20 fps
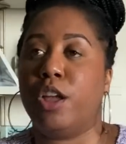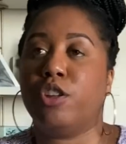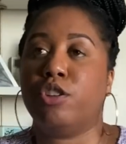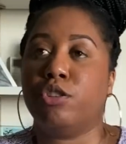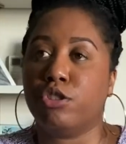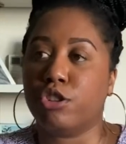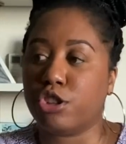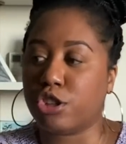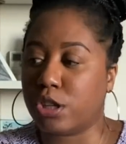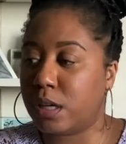
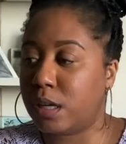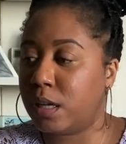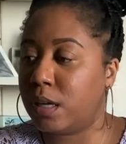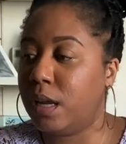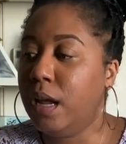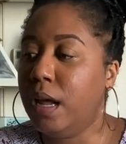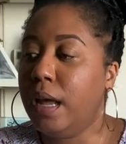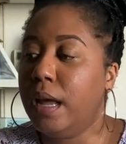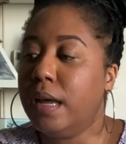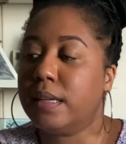You should
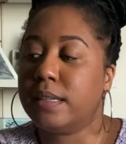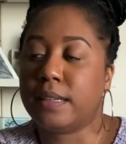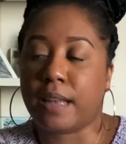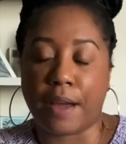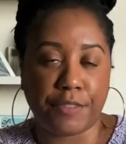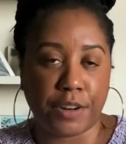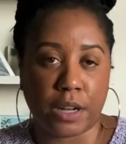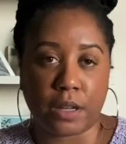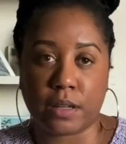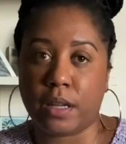
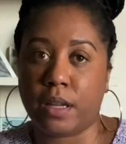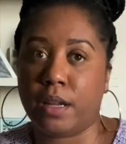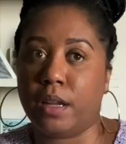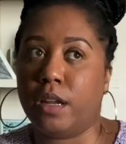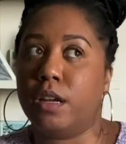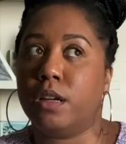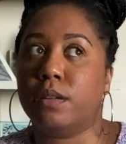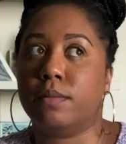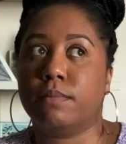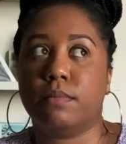
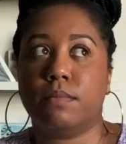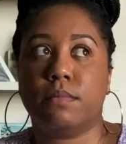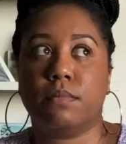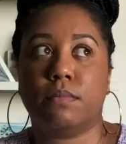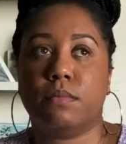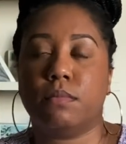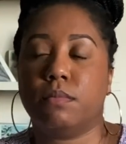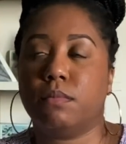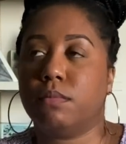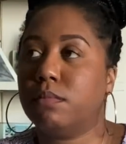definitely
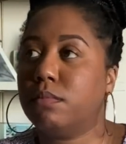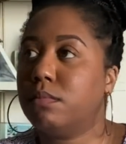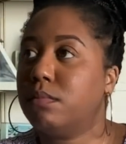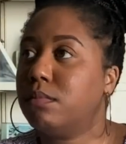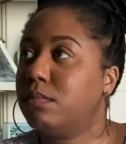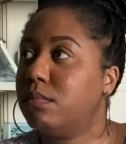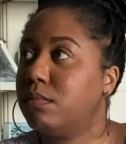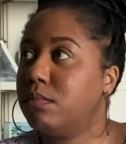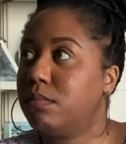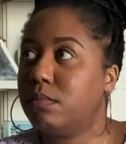
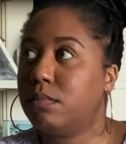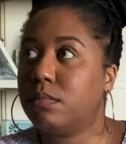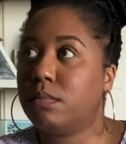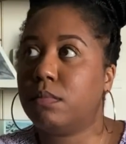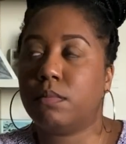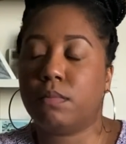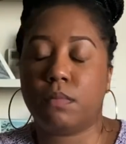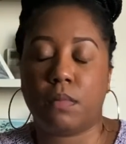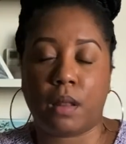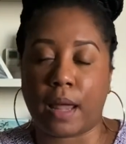
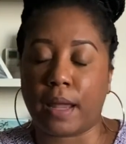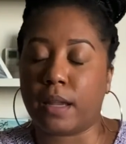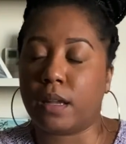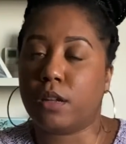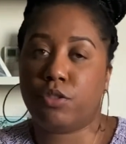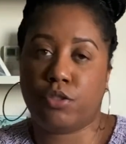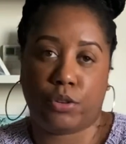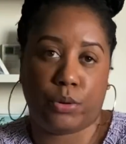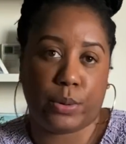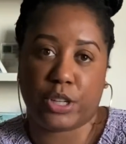
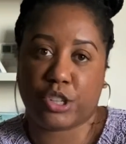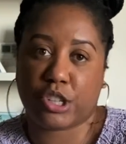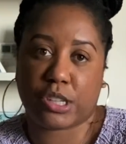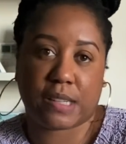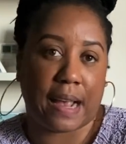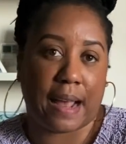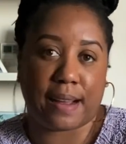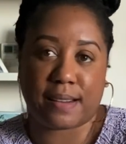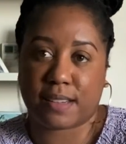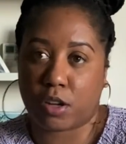like do it. Just
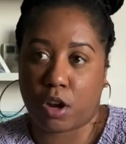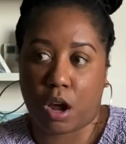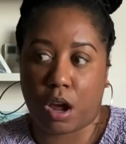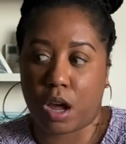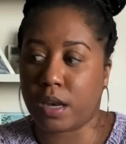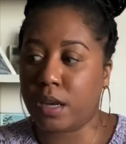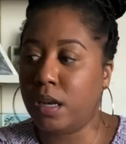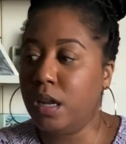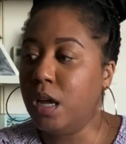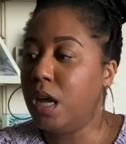cast it
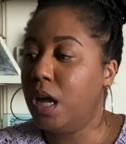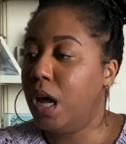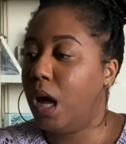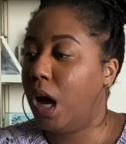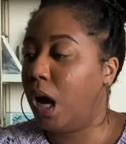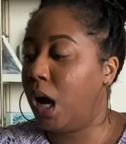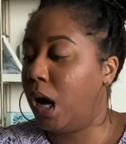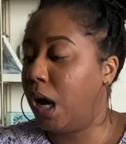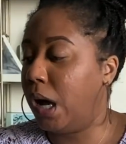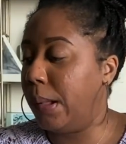on.
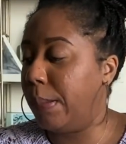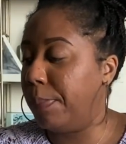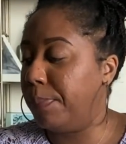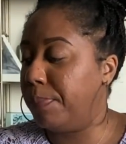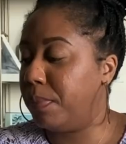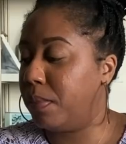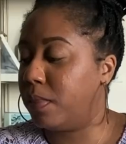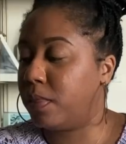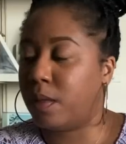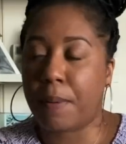
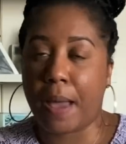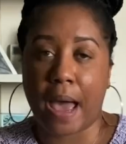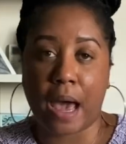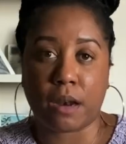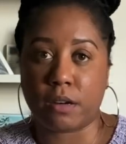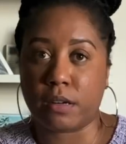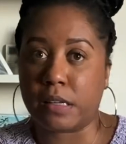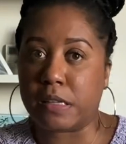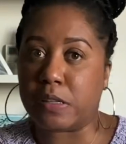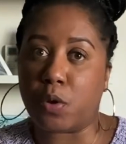The
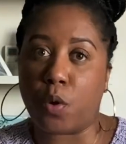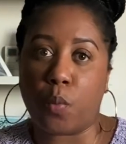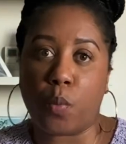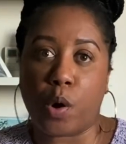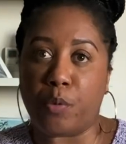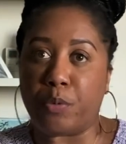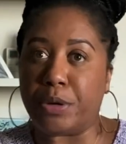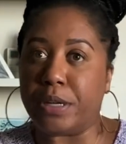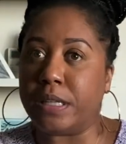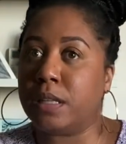pattern is so
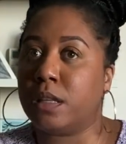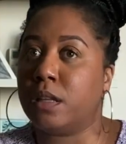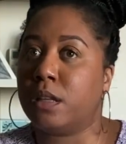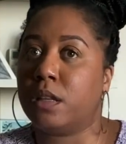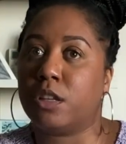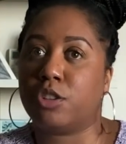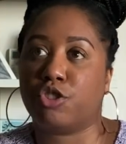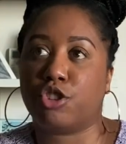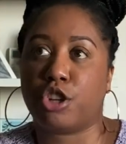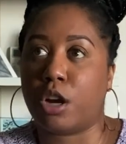well written.
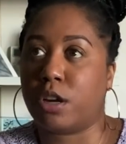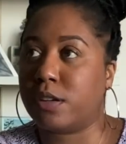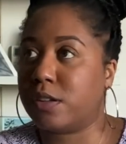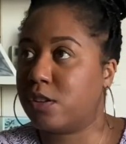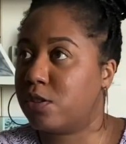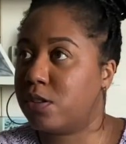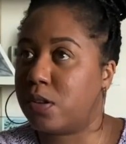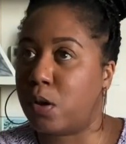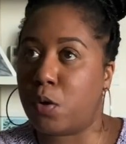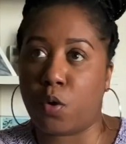The charts
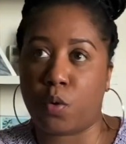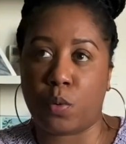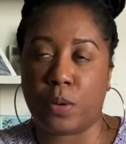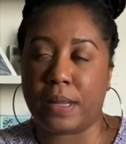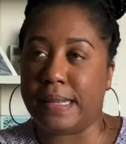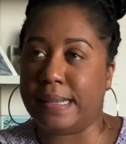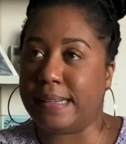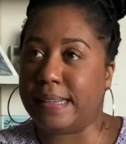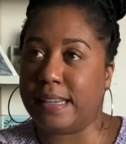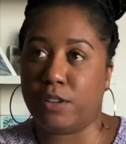are so
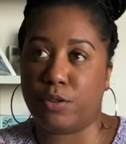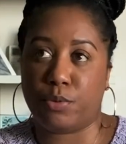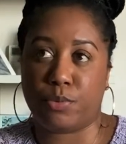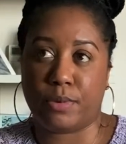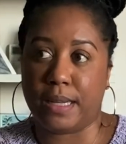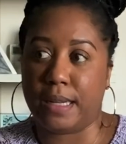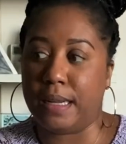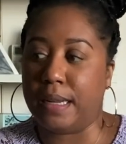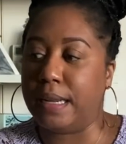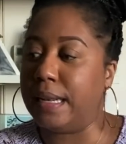easy to
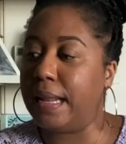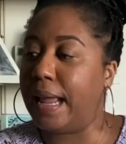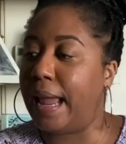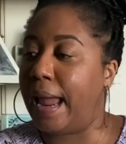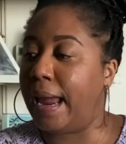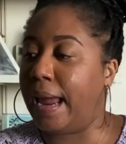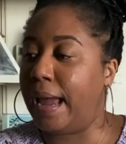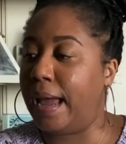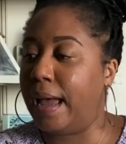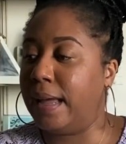read,
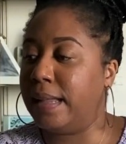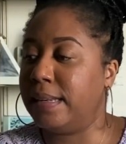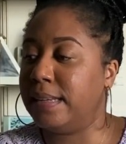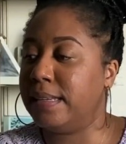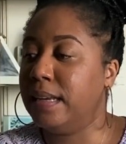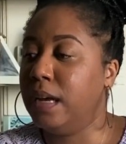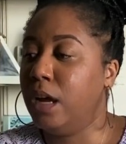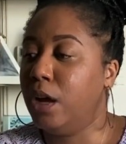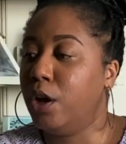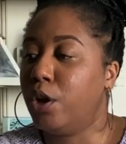and
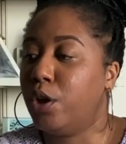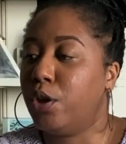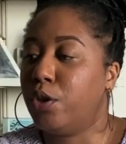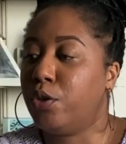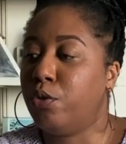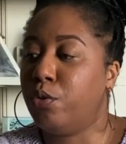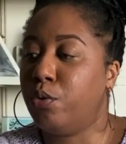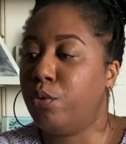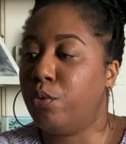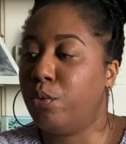
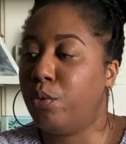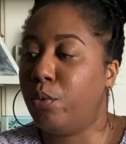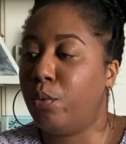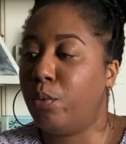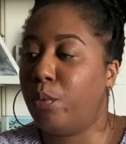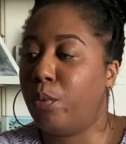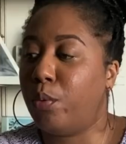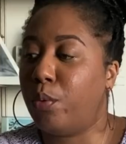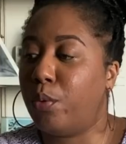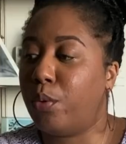
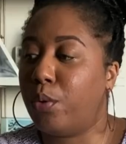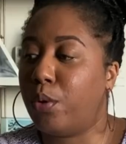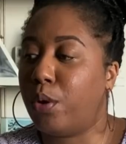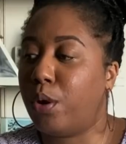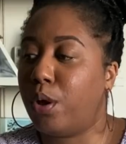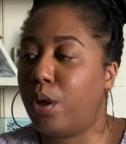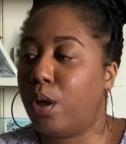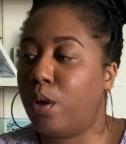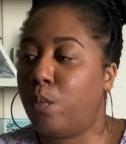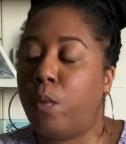you
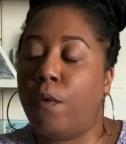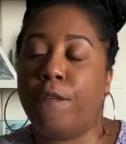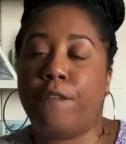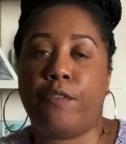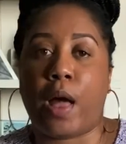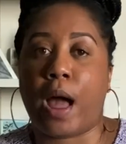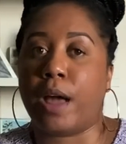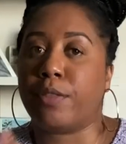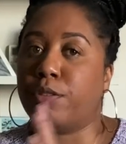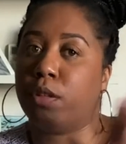will
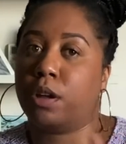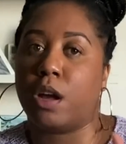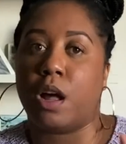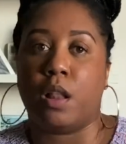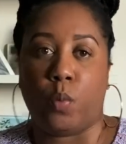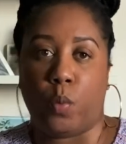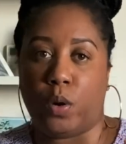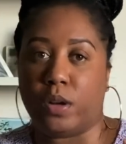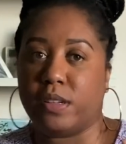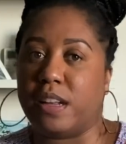fly through the
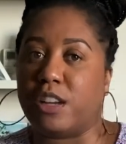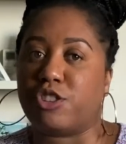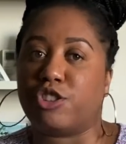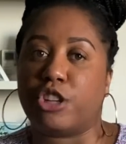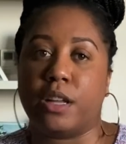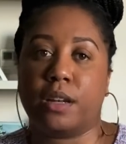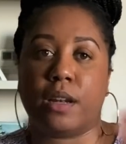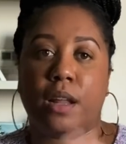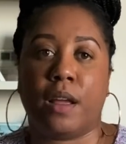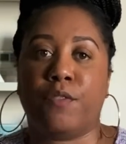color work
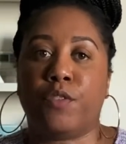section.